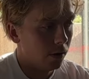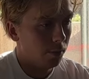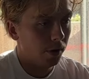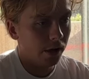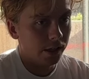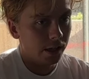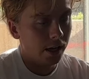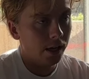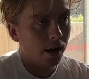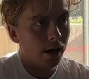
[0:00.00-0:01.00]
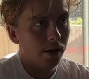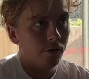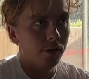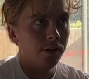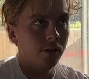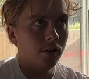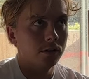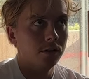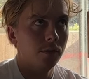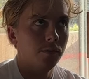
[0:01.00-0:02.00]
But again, I know that there are
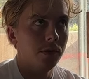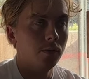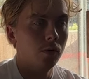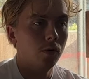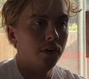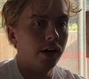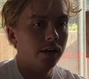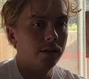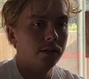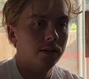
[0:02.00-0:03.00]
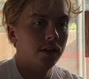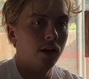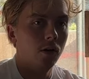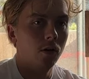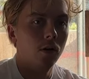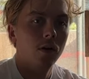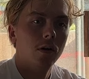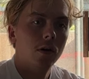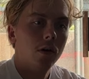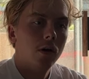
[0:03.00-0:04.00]
some people that sell
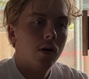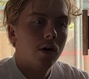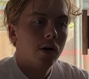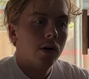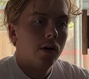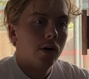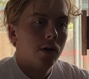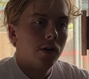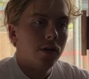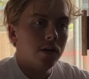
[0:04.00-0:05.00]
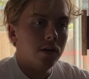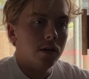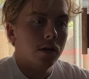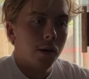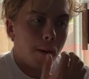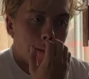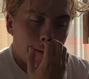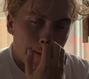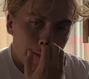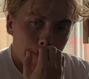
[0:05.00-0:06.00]
the
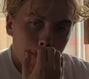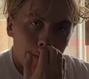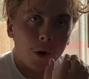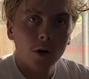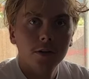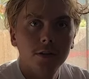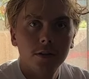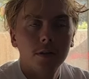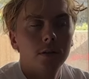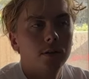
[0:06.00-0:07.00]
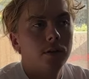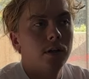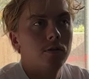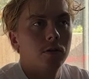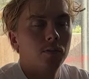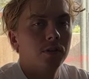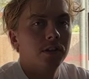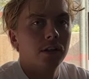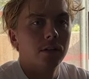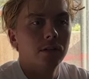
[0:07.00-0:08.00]
parts that you could put
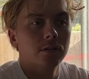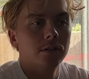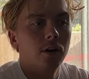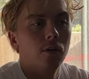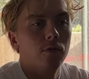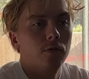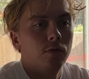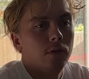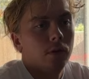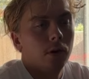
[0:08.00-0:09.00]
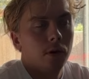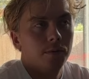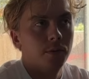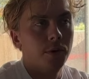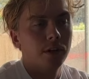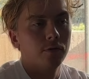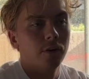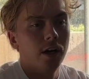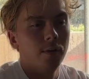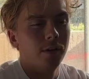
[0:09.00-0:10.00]
together yourself um, to make a
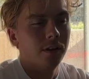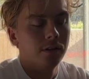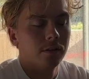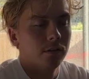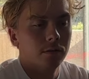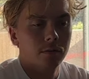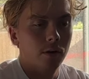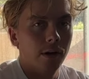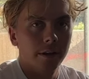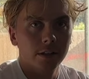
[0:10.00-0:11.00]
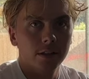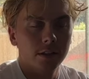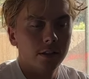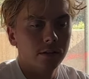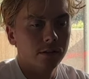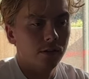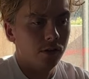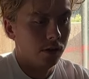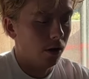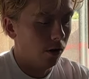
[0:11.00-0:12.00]
frame. I think they're around like 60 or
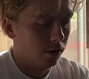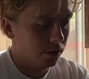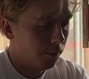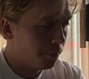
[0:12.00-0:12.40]
$70.